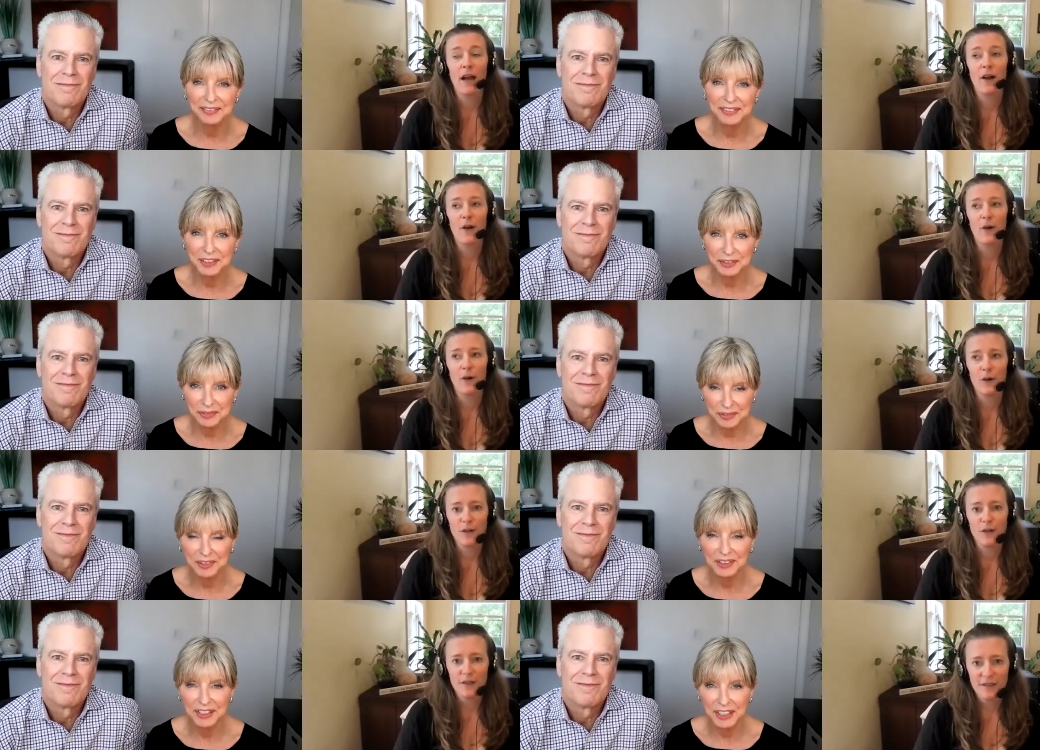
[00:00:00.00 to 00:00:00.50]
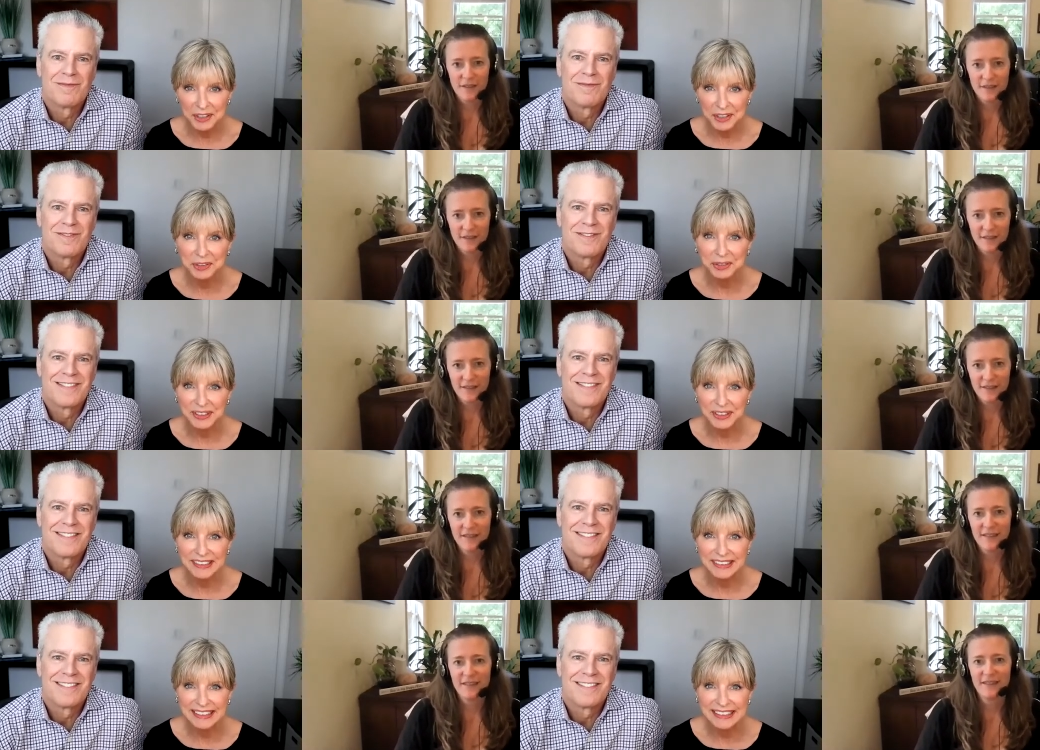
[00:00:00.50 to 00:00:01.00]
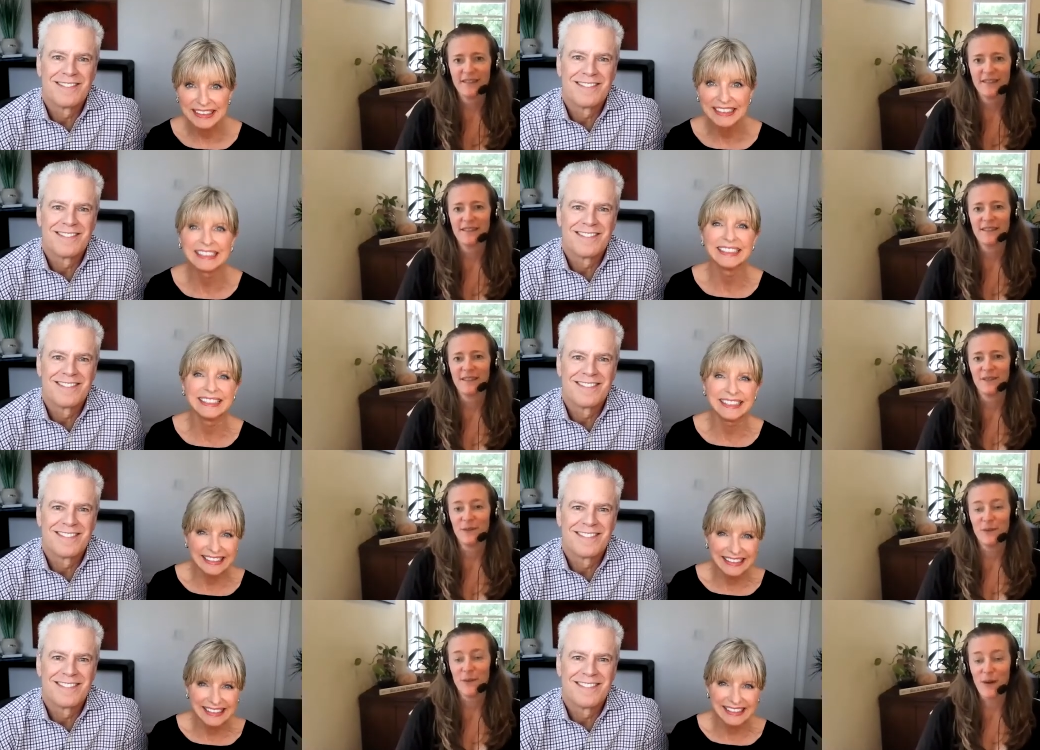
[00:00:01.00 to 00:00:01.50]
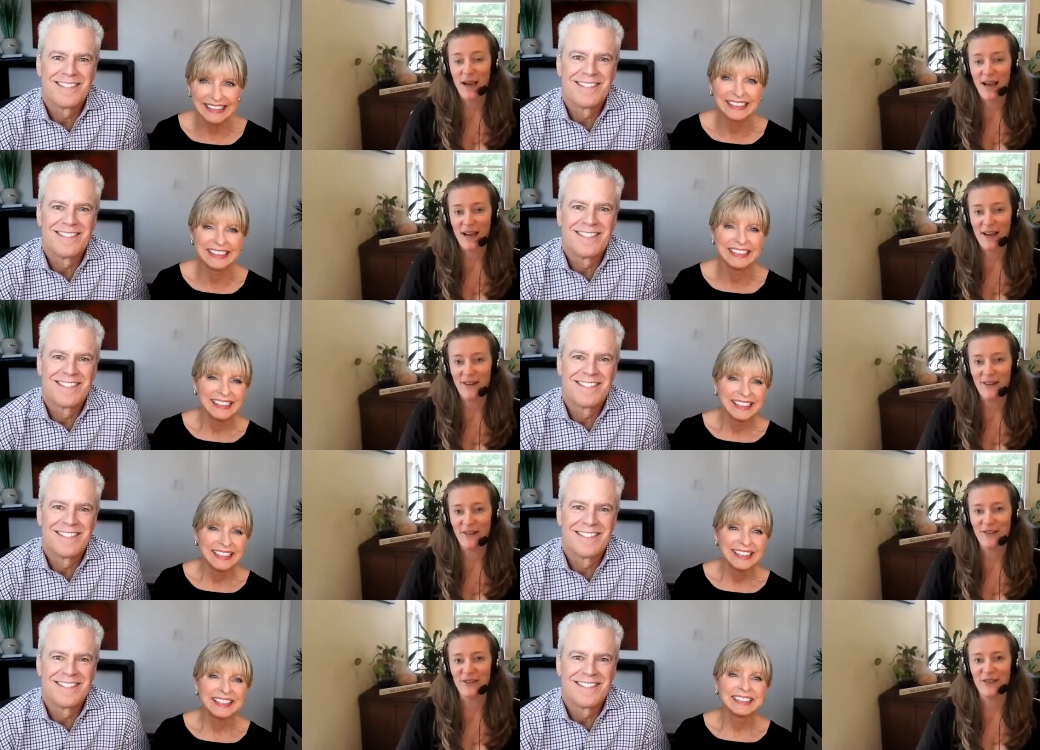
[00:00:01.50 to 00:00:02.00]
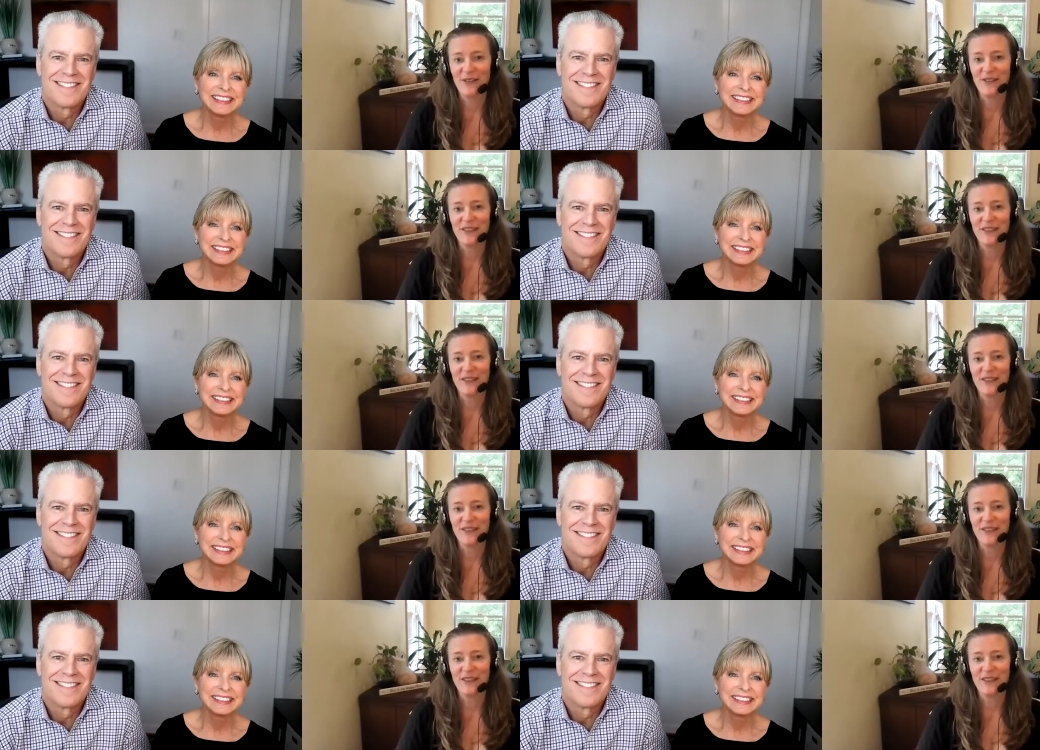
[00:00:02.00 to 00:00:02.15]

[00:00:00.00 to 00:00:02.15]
Speaker 1: different countries. Wow.